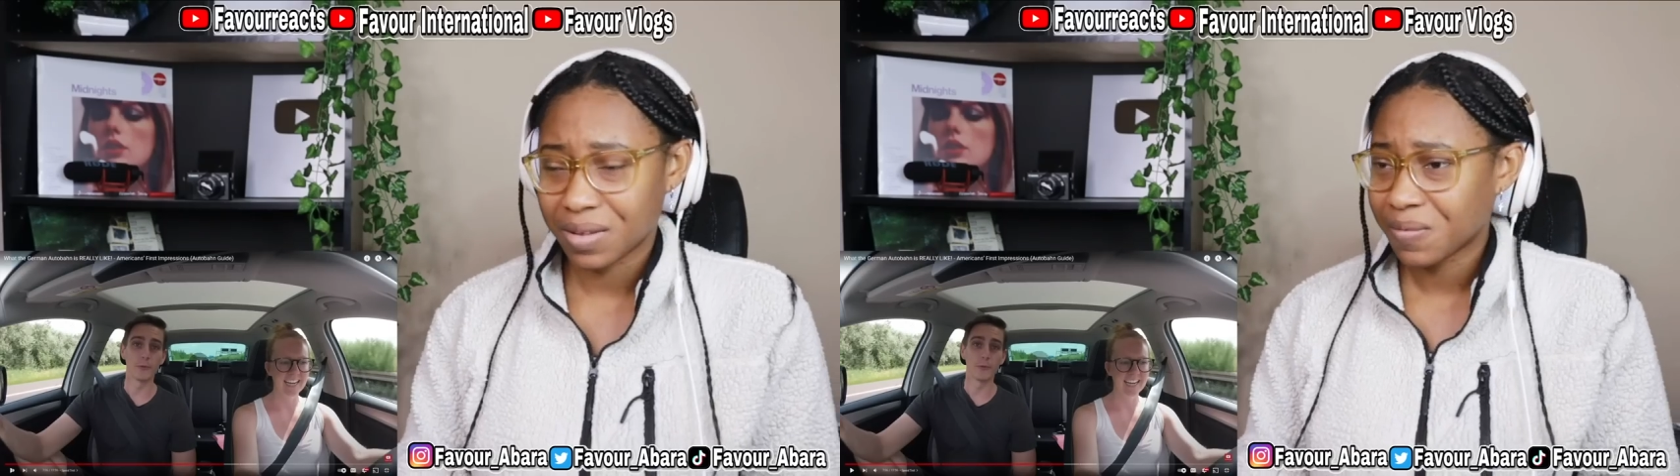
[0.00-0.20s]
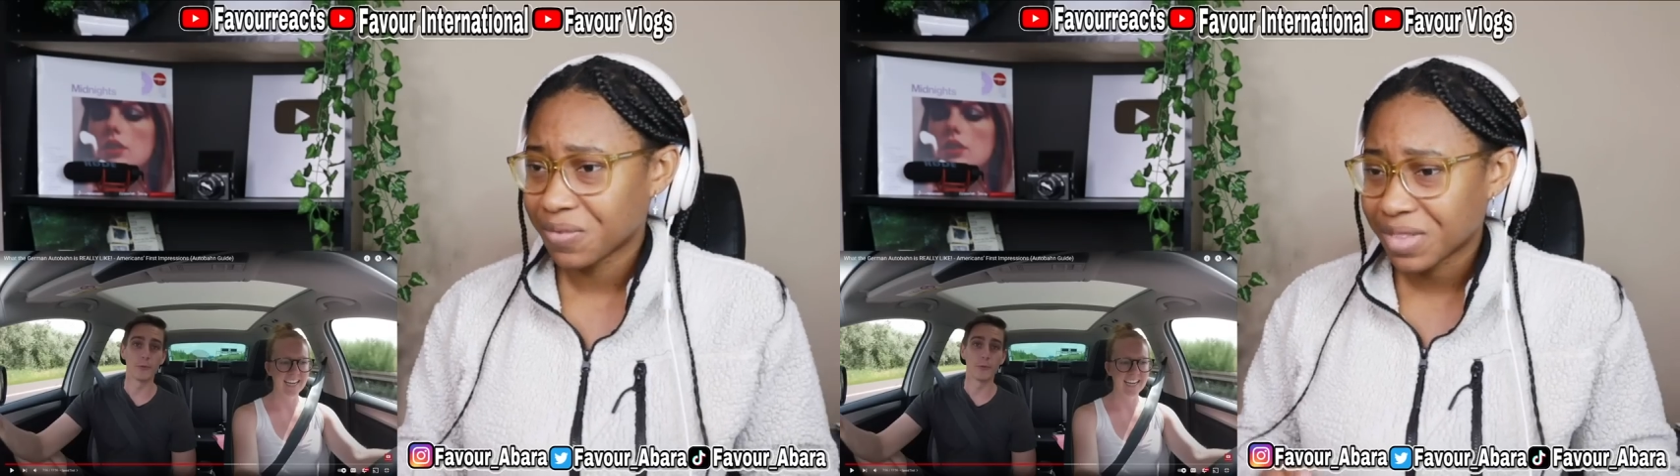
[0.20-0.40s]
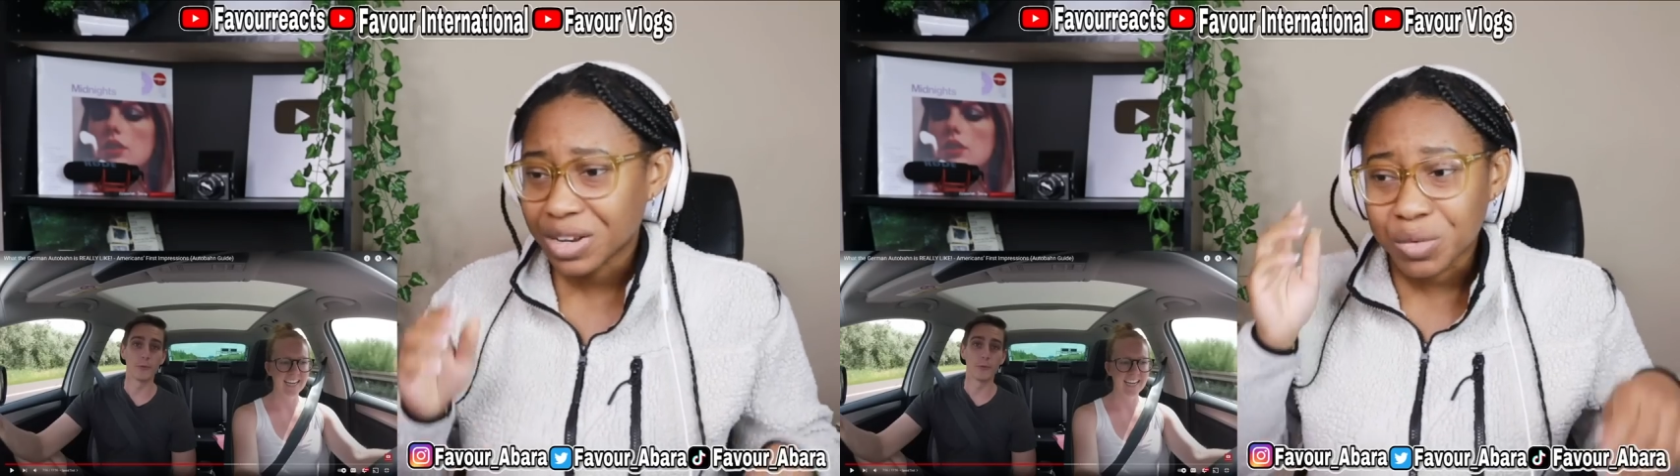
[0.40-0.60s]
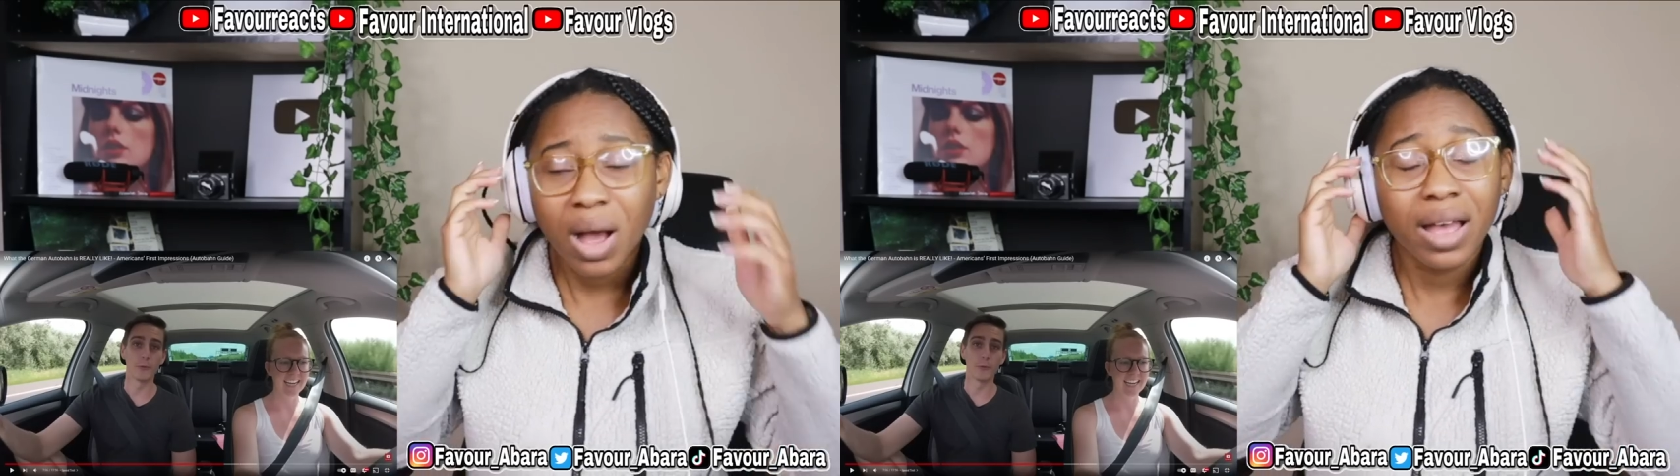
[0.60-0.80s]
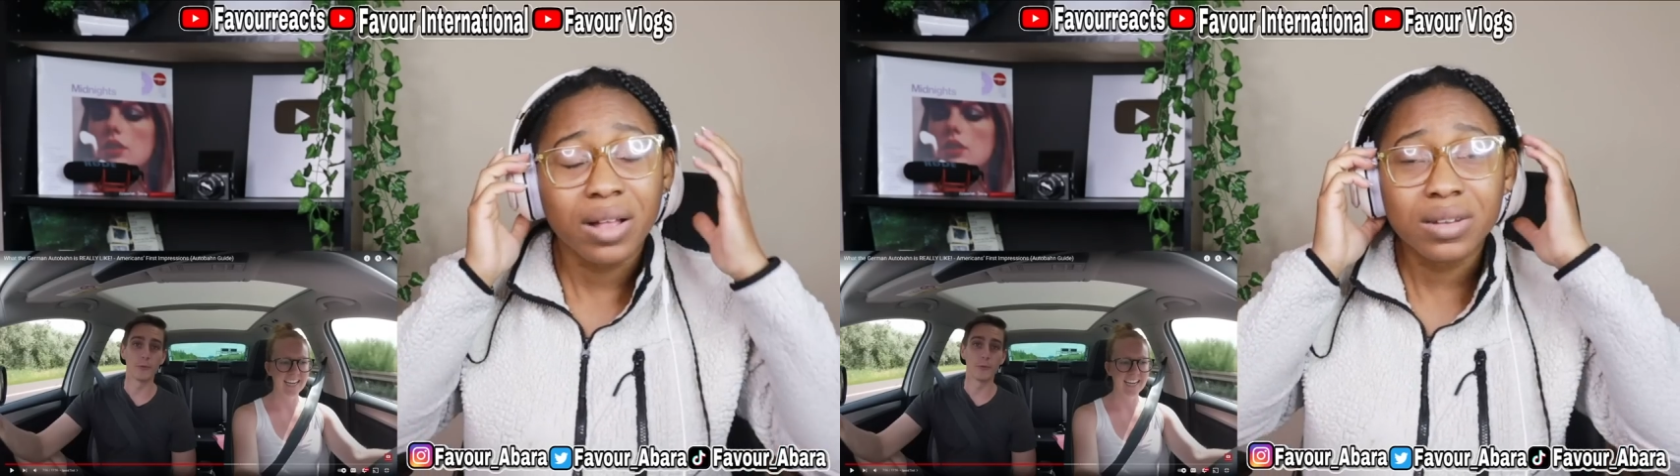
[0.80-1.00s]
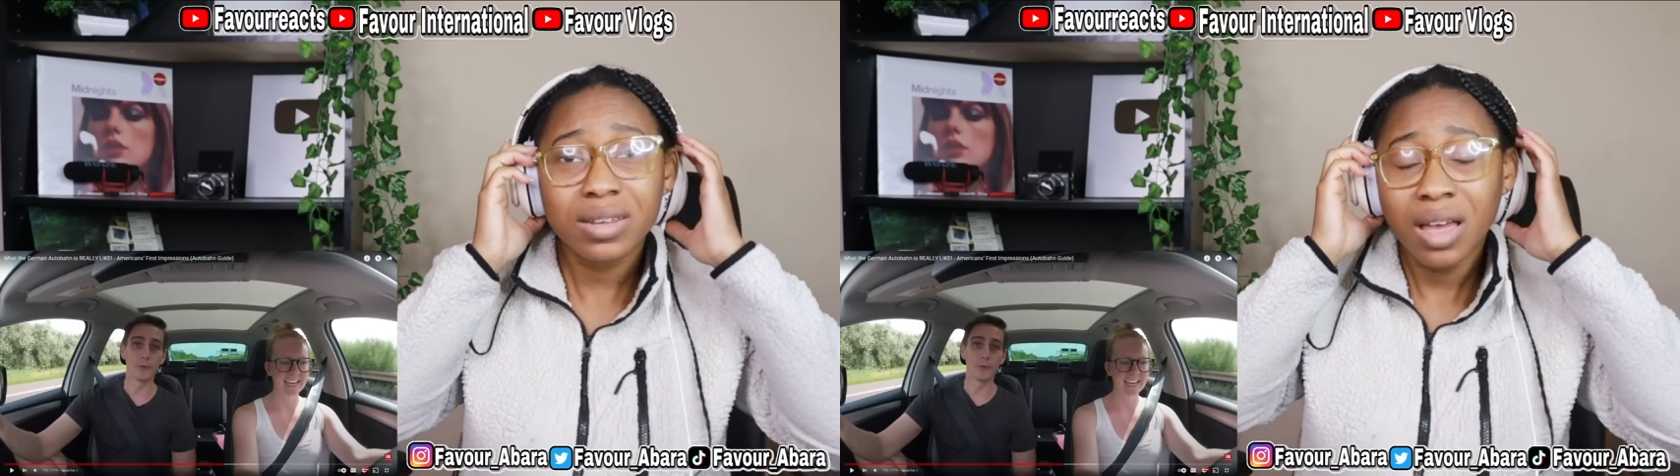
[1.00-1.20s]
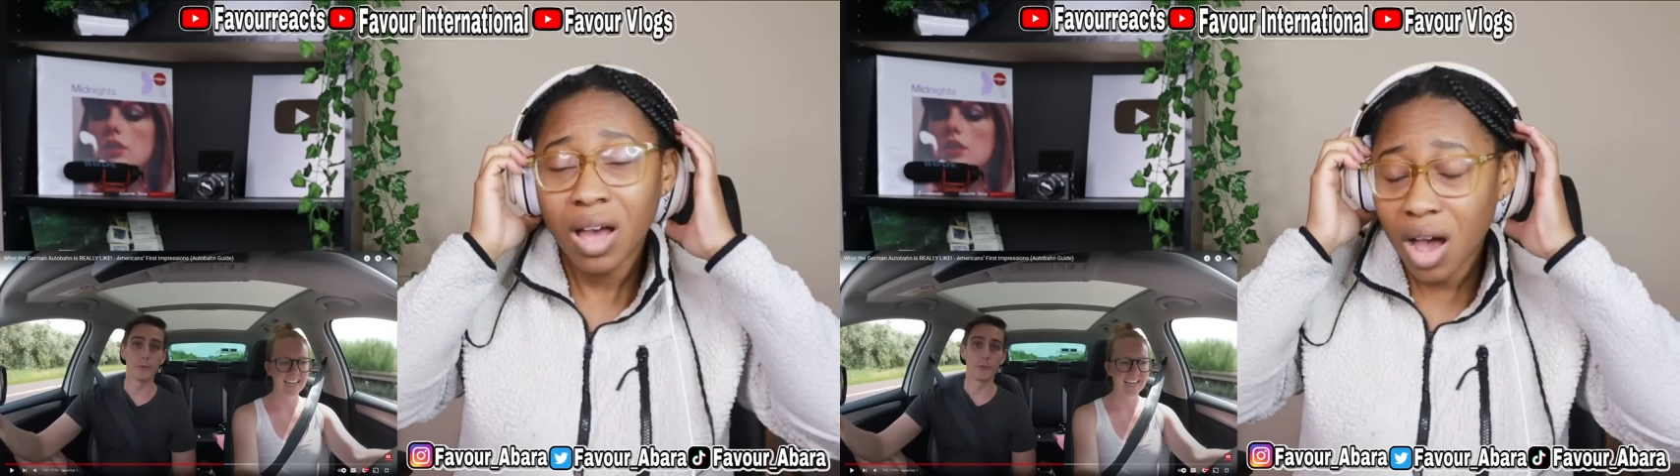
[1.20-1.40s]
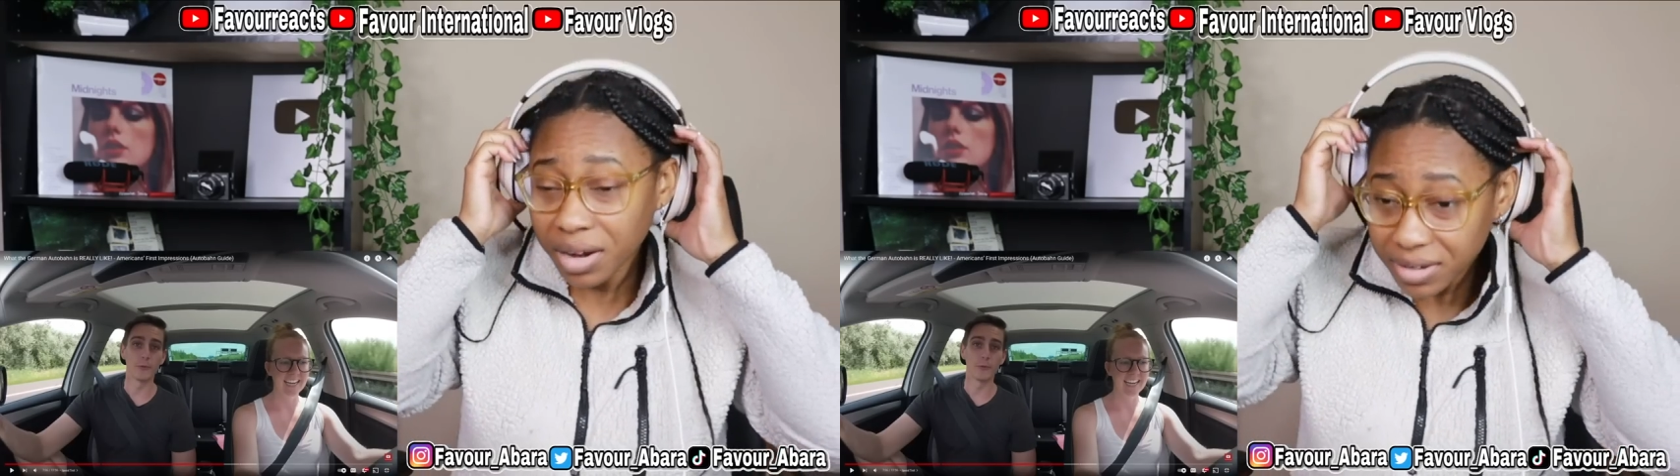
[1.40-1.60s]
That's wild.
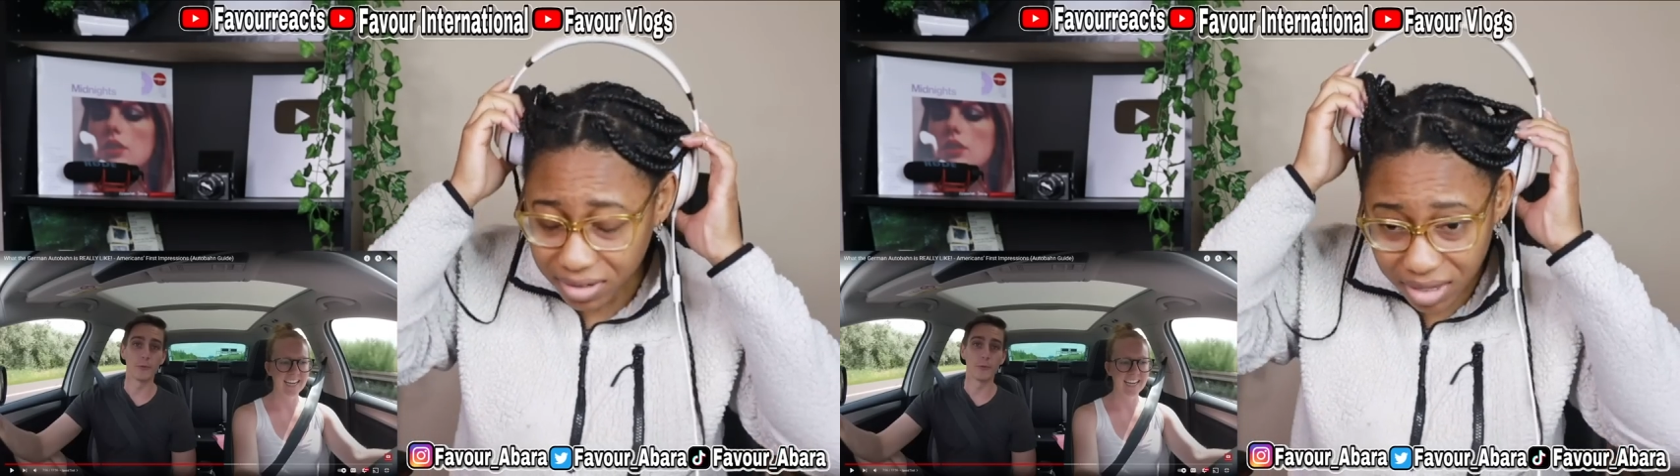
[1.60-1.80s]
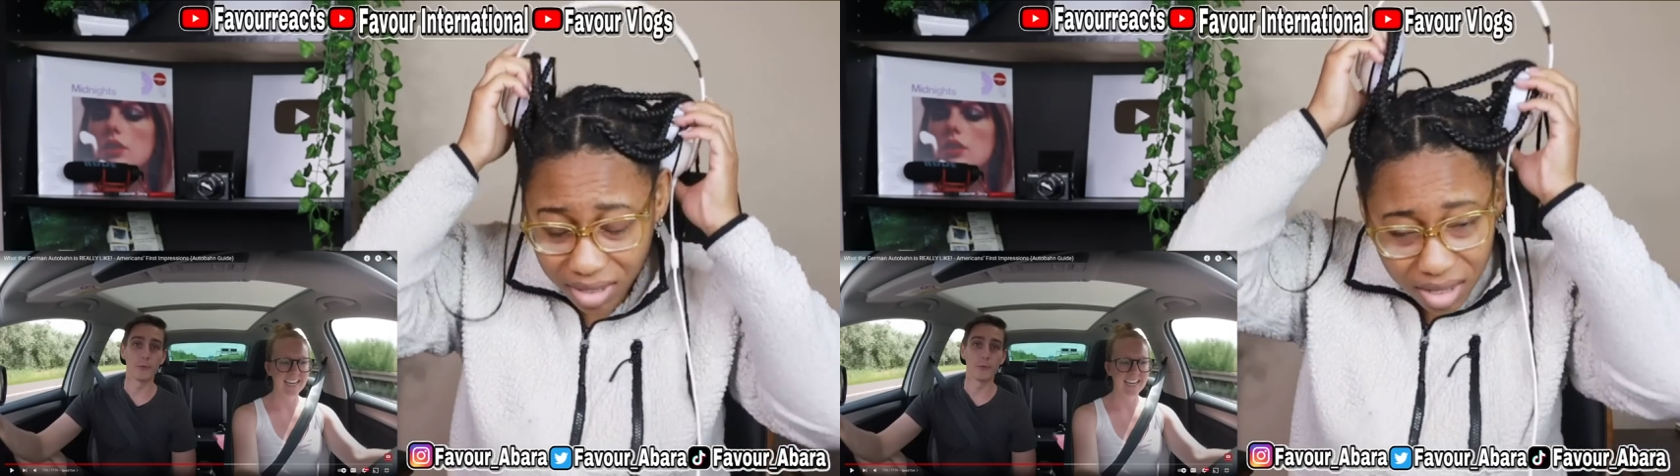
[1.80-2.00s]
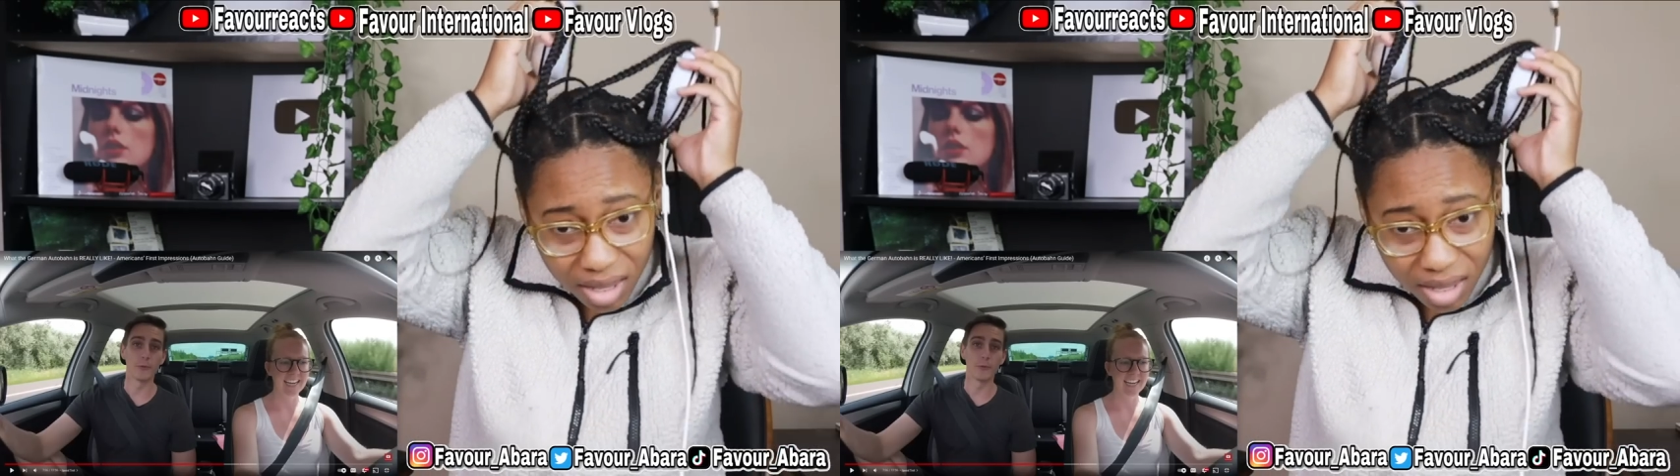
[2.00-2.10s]
Honestly,